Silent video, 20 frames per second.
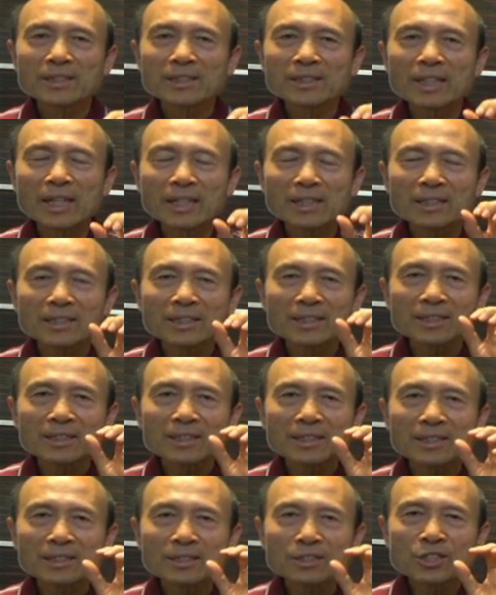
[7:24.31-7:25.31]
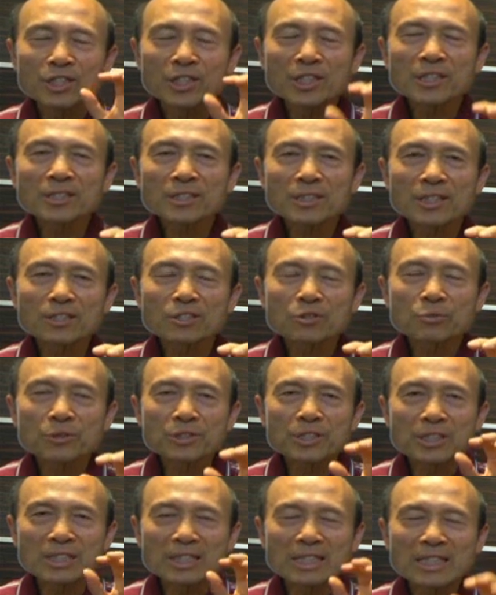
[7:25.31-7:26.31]
That Jesus
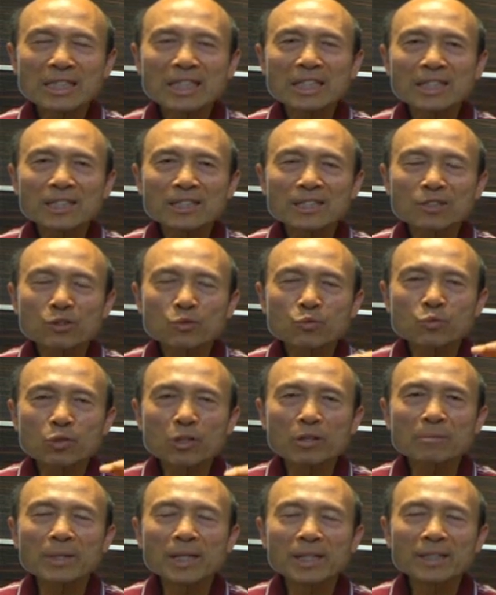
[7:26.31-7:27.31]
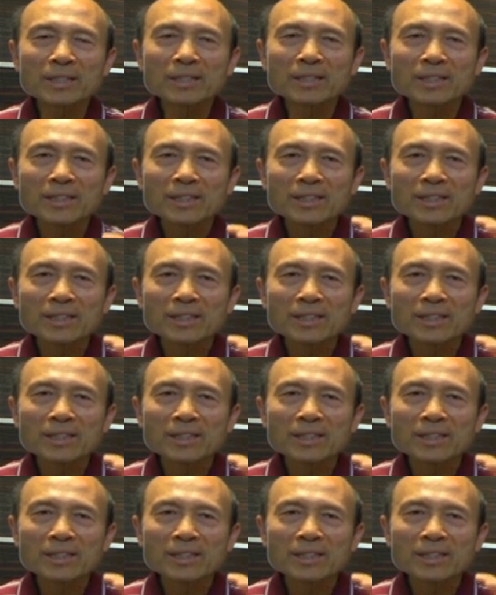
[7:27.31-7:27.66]
would see this woman